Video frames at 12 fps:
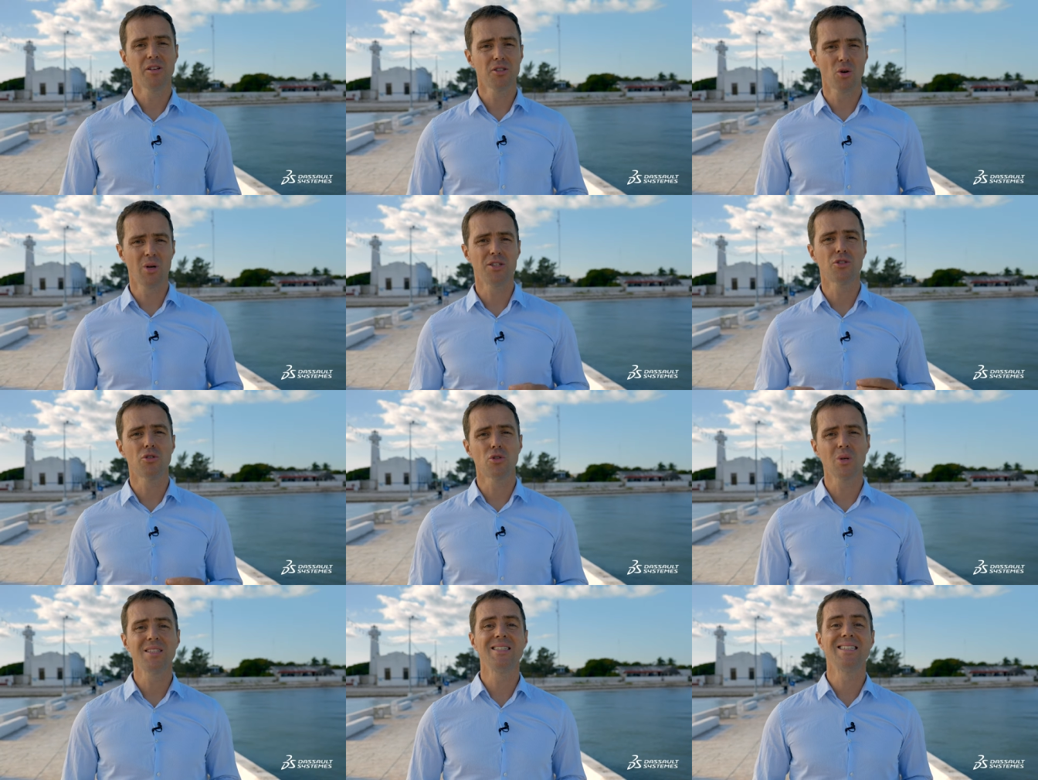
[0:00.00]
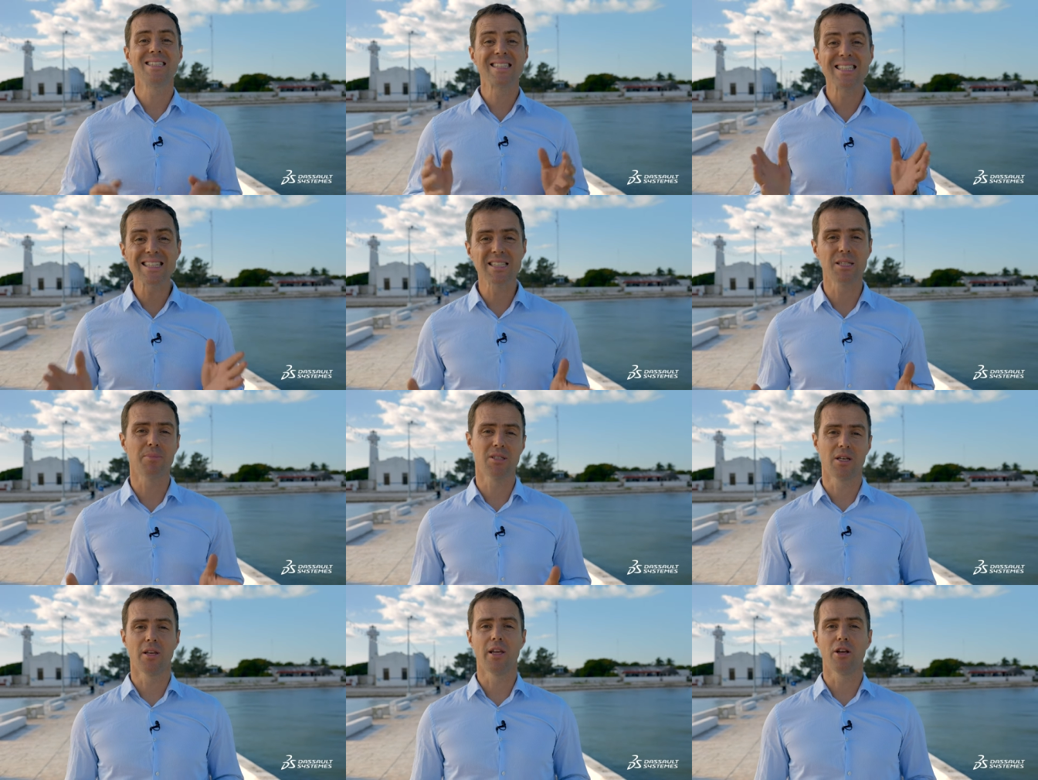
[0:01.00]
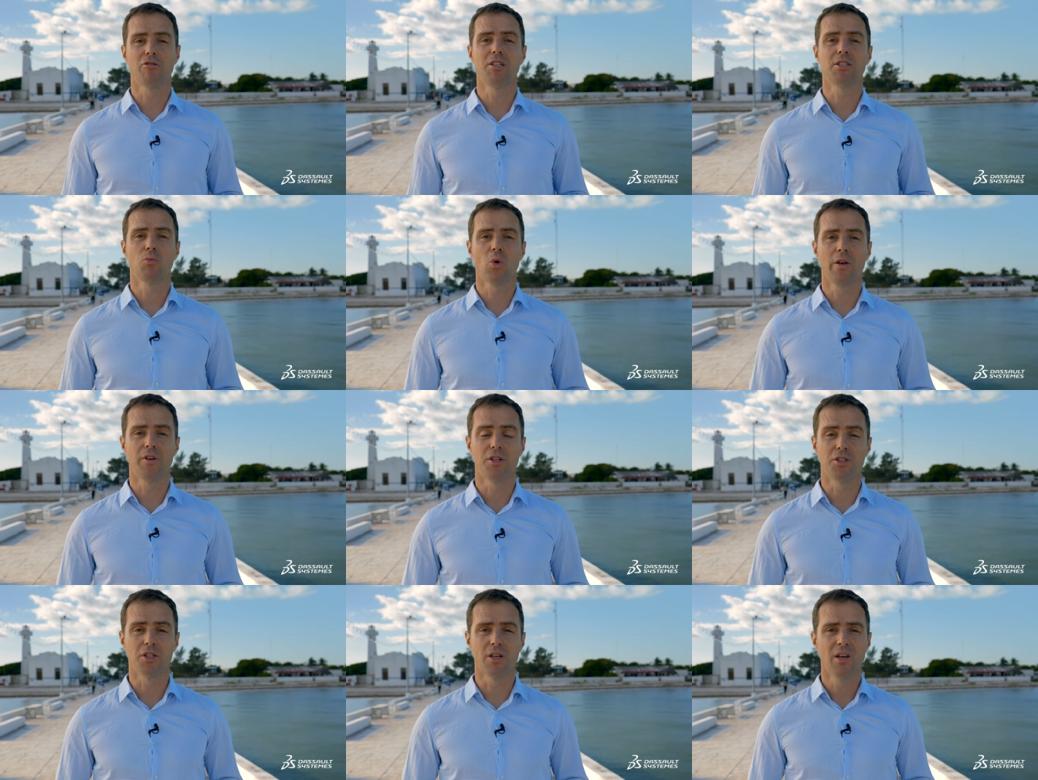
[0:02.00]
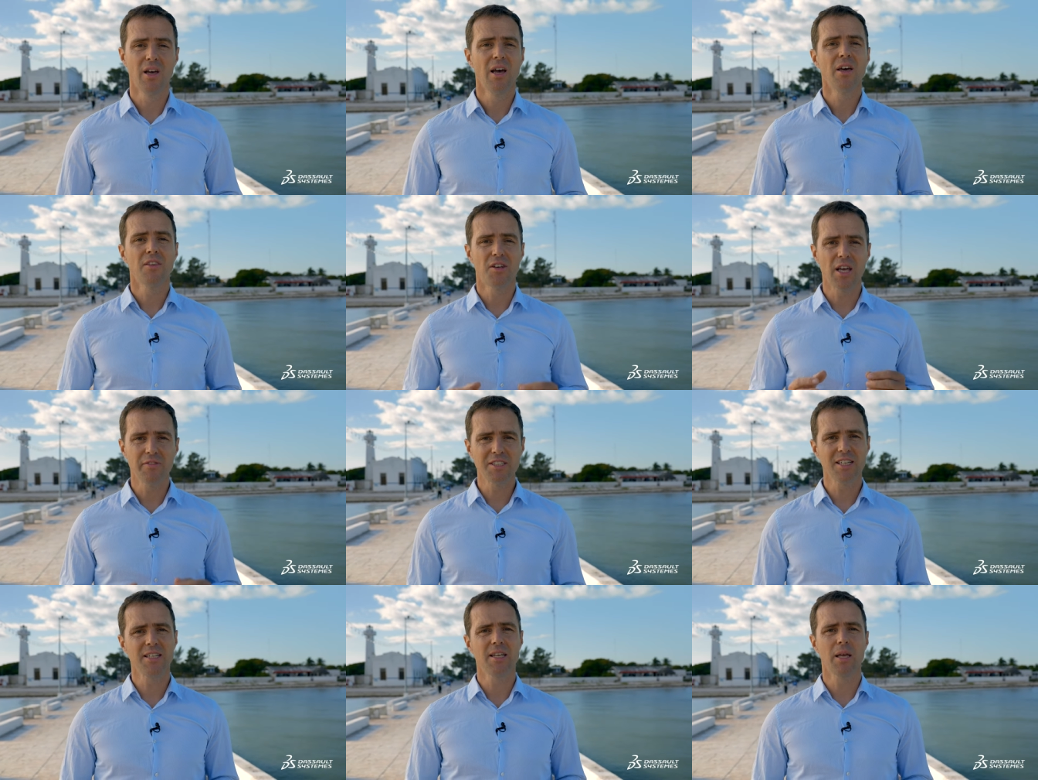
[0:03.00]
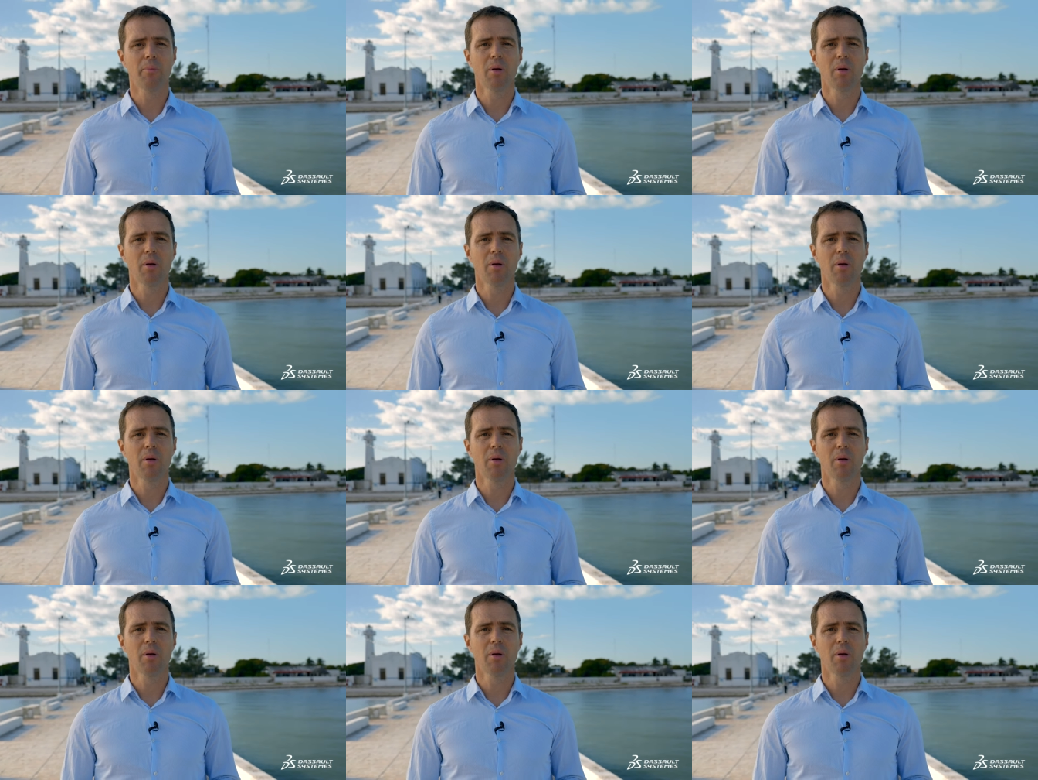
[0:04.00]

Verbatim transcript: this equates to a twenty to sixty percent increase in wave energy. The devastating